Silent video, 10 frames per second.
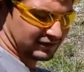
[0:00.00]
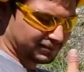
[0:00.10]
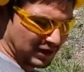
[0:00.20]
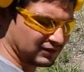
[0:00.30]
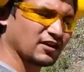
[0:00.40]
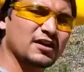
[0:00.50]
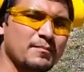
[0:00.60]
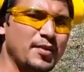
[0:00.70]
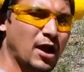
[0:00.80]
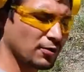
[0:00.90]
spins on
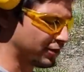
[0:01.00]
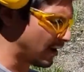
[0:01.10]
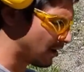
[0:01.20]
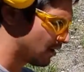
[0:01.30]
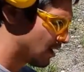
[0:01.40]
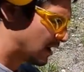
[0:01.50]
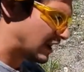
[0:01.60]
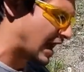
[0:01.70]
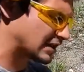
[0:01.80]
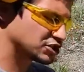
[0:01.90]
a belt there.
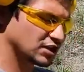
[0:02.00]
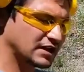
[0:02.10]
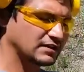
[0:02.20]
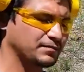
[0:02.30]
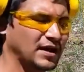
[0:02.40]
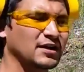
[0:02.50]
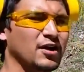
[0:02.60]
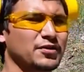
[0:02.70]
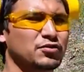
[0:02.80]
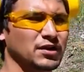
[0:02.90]
It actually,
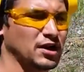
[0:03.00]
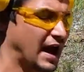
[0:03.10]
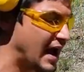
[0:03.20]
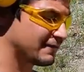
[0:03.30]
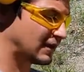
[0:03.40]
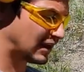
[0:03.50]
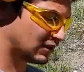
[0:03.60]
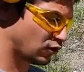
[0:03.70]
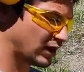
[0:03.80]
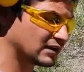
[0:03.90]
depending on the grit you have,
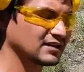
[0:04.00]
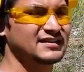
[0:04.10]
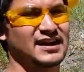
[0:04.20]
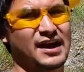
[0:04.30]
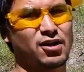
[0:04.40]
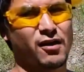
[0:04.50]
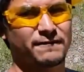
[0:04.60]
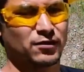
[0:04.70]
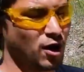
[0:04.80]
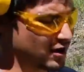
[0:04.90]
can quickly take
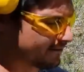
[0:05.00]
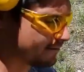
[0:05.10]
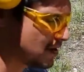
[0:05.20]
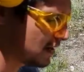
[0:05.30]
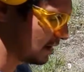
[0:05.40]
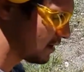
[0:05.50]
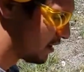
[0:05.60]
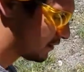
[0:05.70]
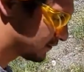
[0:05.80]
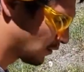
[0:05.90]
off a lot of meat.
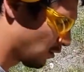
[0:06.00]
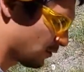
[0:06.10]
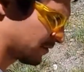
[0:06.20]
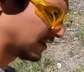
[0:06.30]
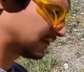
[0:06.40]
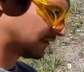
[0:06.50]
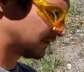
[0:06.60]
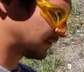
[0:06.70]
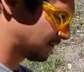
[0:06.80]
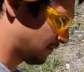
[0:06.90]
So this is